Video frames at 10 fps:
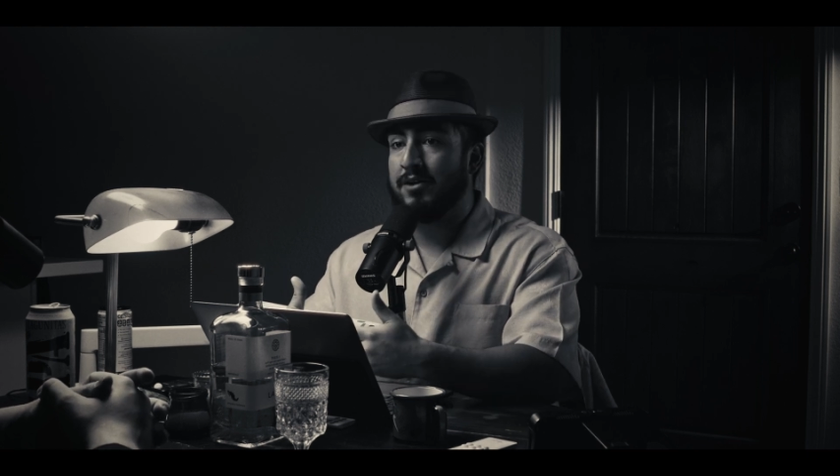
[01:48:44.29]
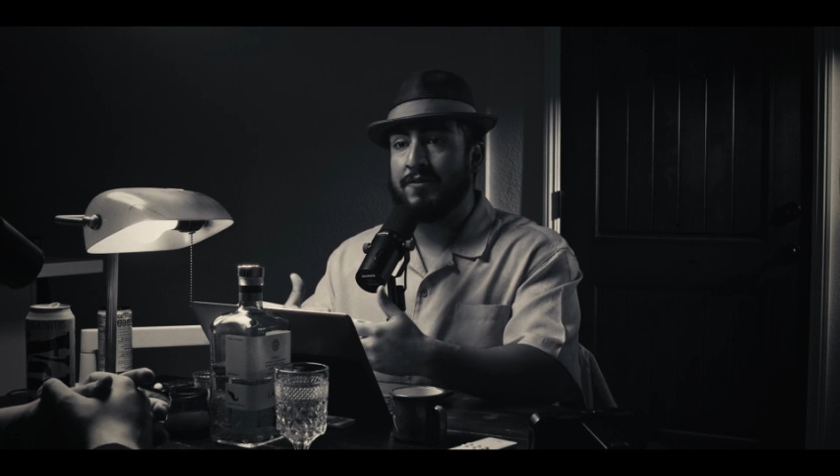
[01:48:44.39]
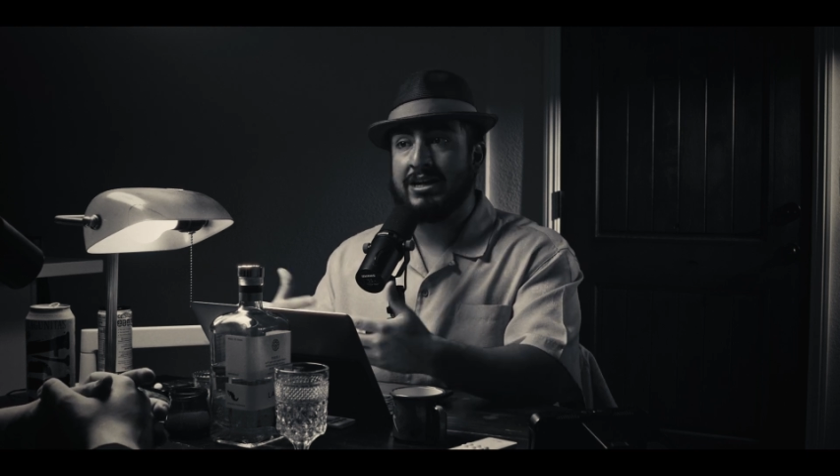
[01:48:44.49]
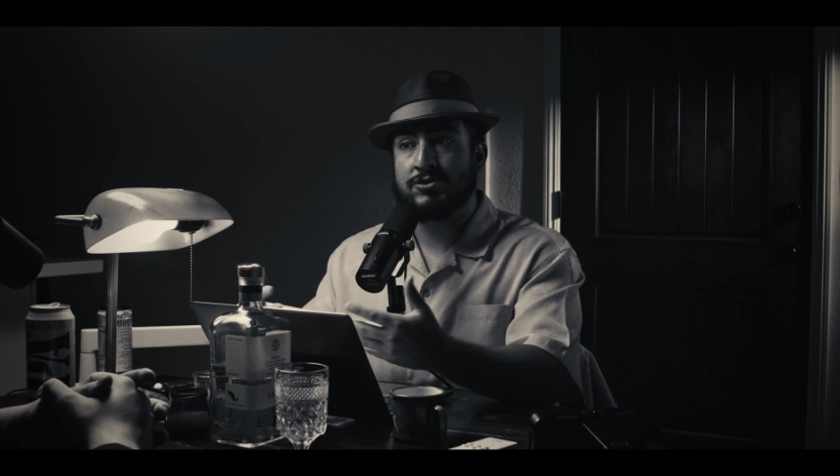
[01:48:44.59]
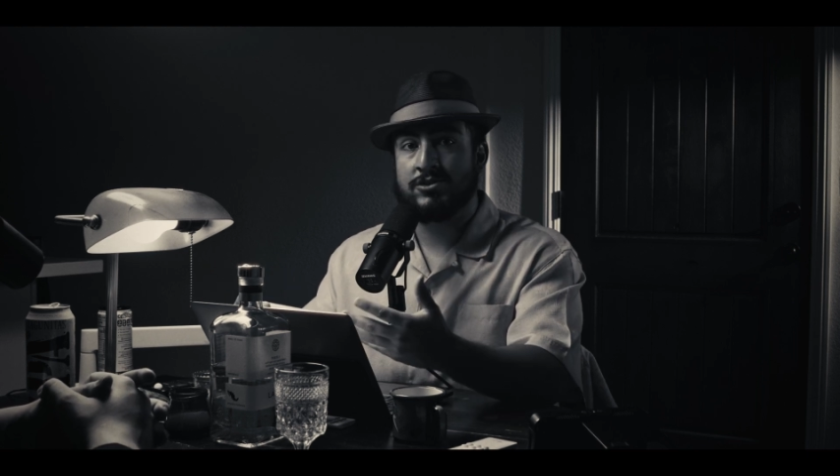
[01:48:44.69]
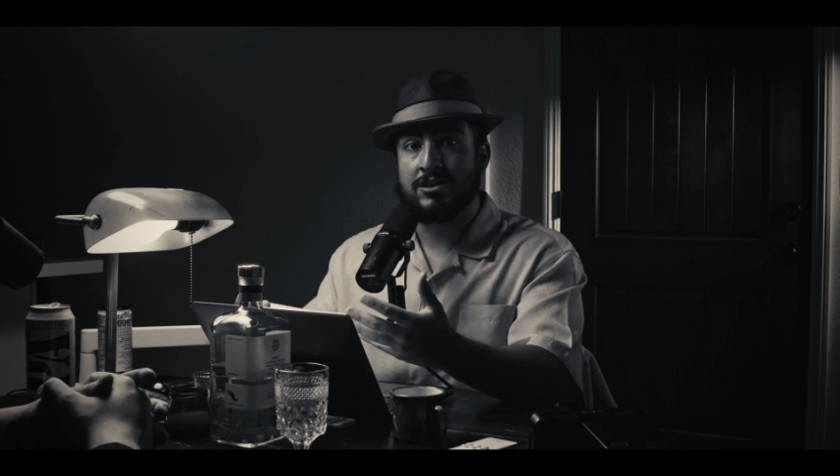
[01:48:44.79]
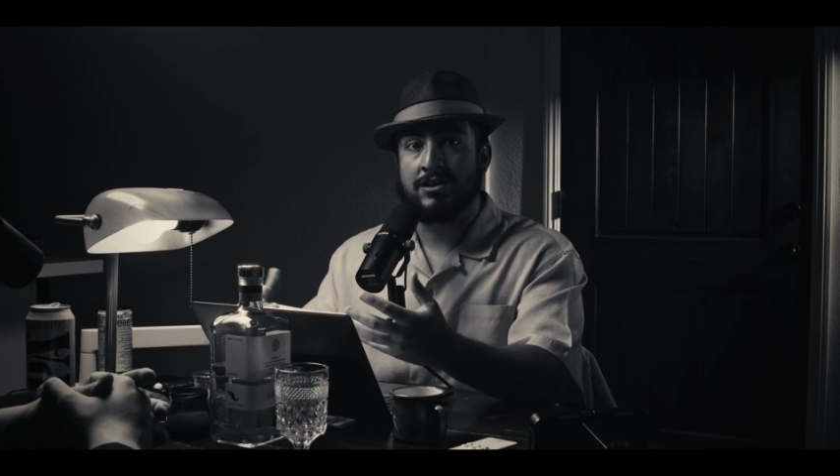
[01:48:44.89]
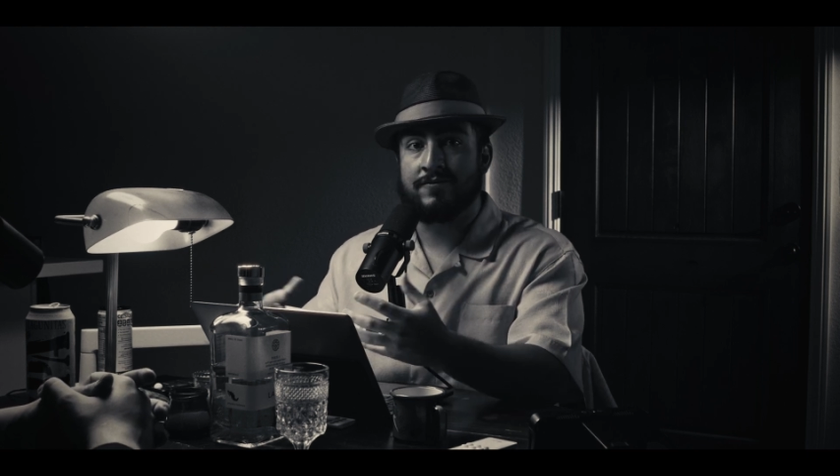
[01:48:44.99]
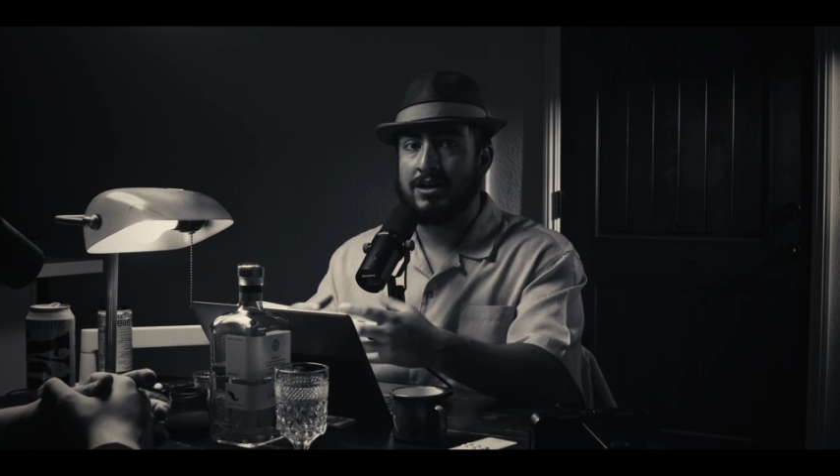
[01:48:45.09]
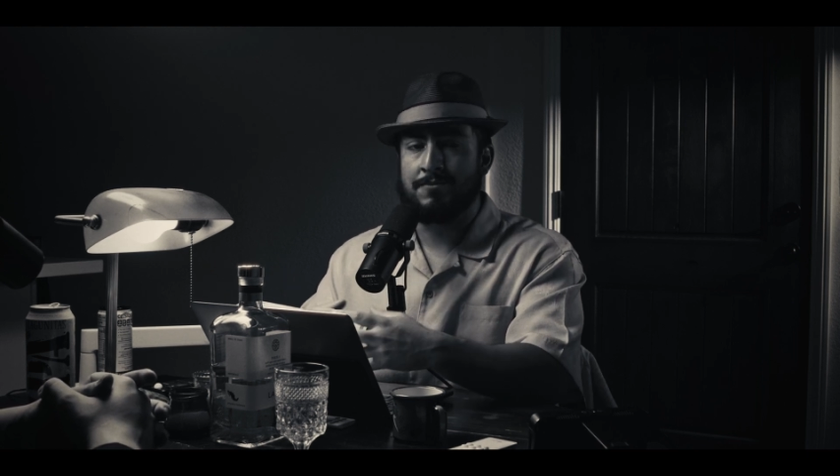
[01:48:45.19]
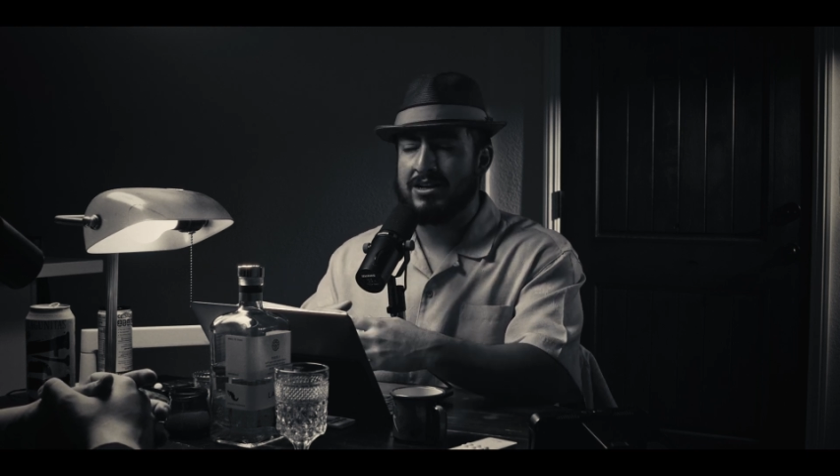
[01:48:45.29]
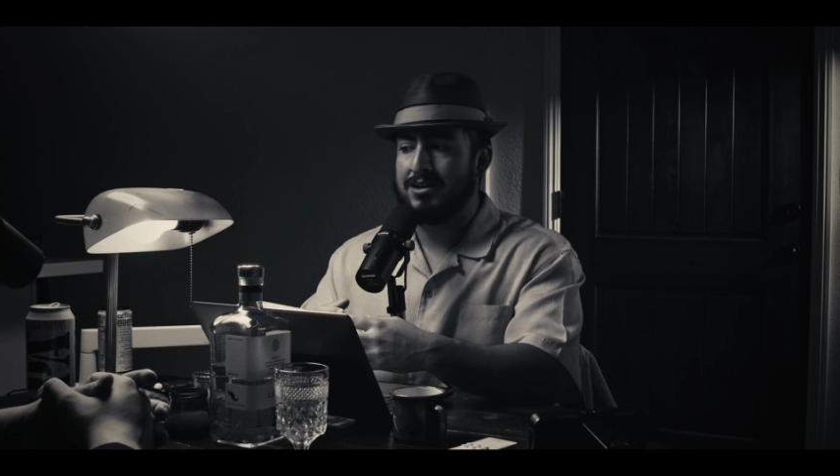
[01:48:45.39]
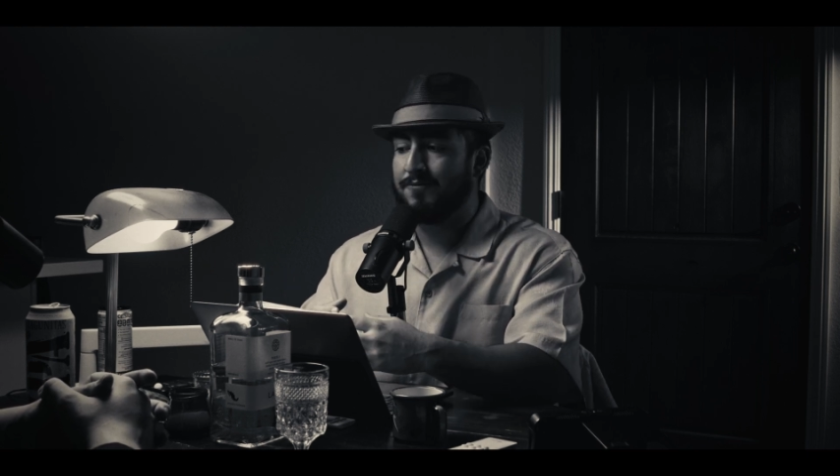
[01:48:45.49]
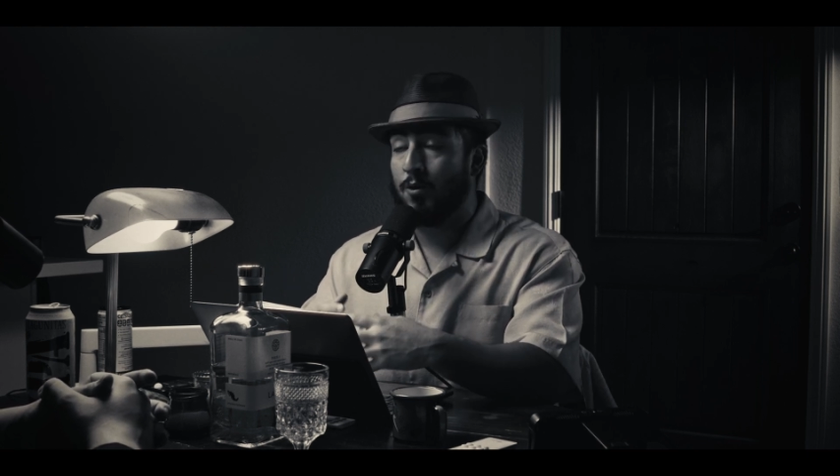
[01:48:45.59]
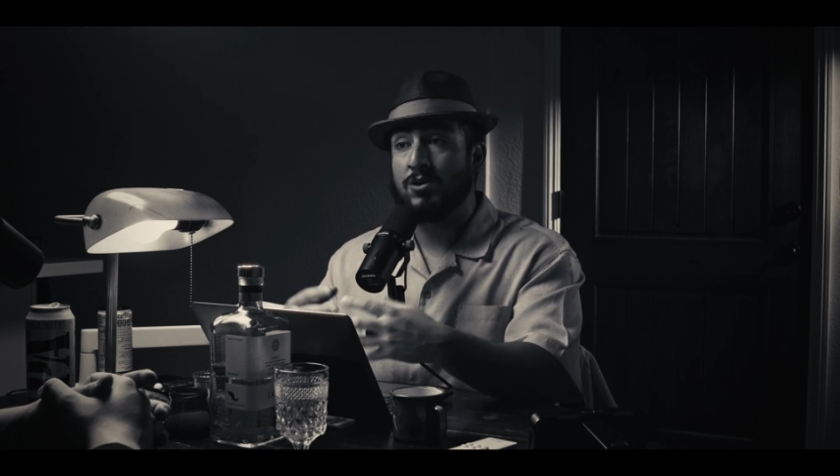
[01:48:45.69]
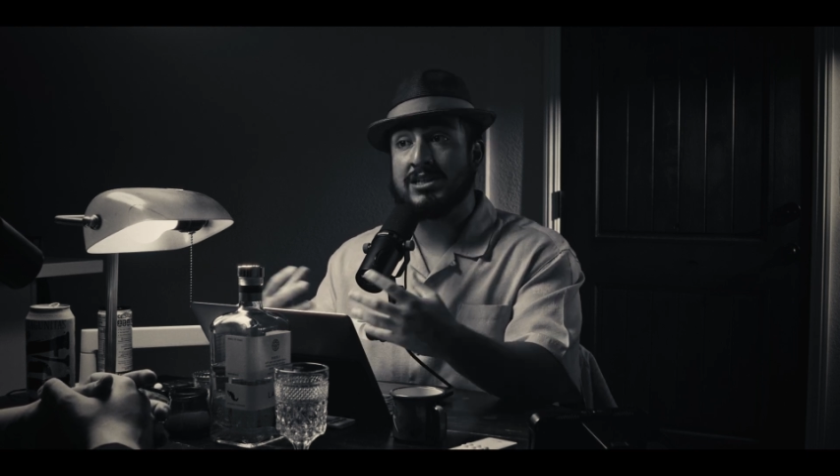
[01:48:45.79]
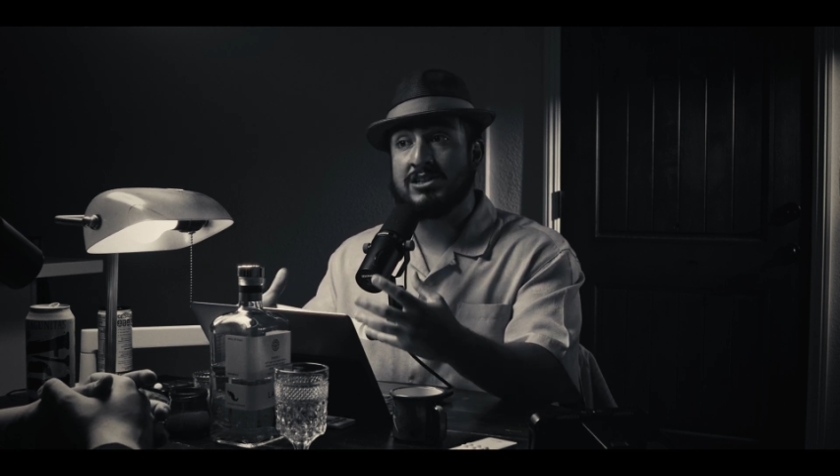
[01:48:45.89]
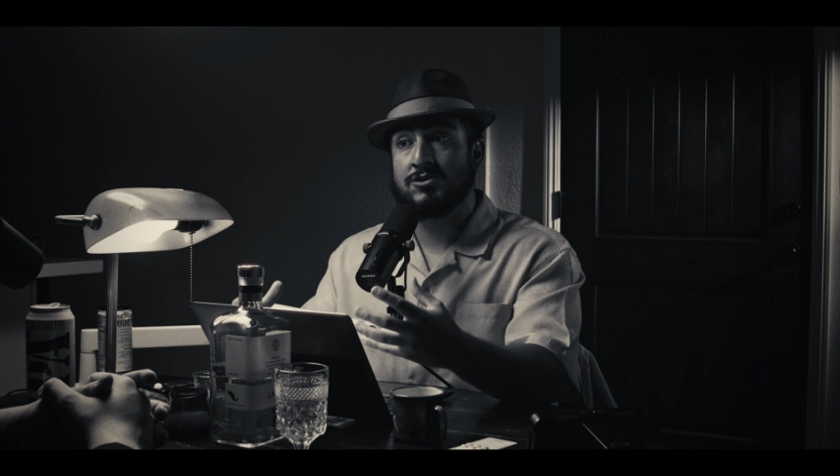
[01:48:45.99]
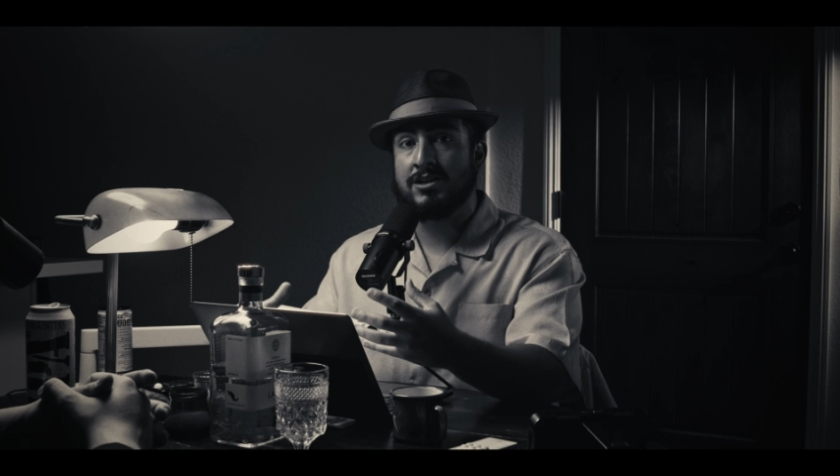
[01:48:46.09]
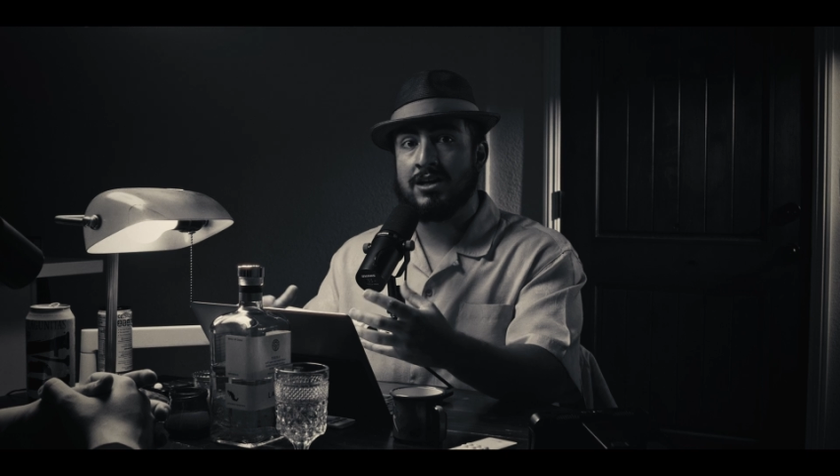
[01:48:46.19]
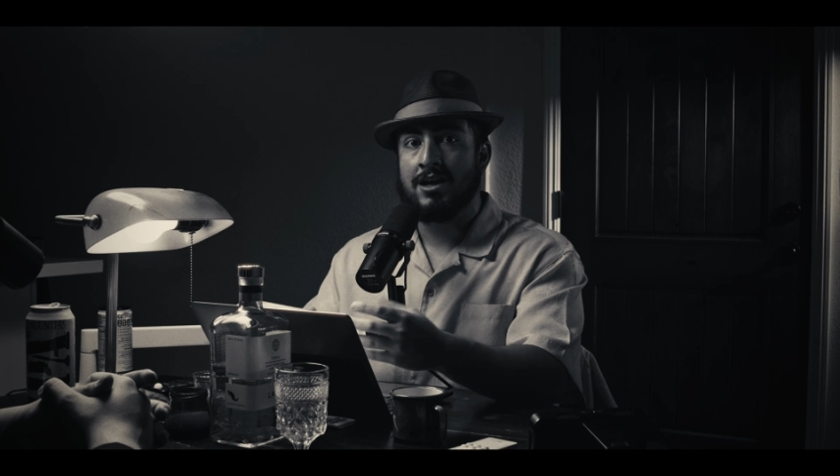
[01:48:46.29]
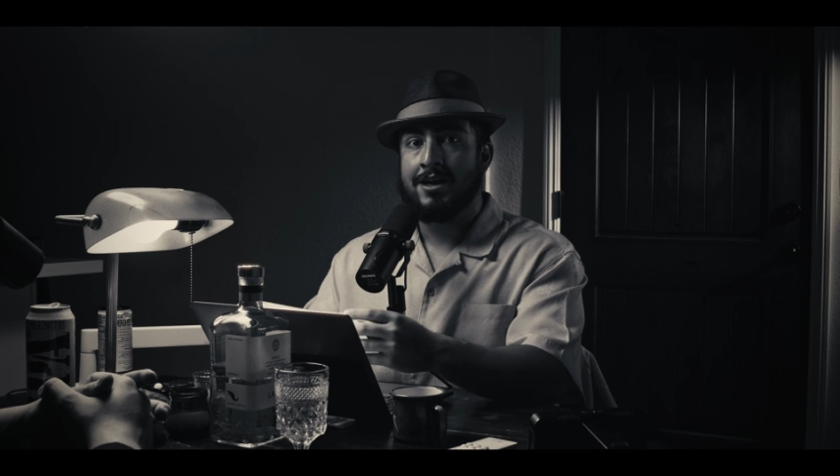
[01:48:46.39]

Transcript: of forced entry.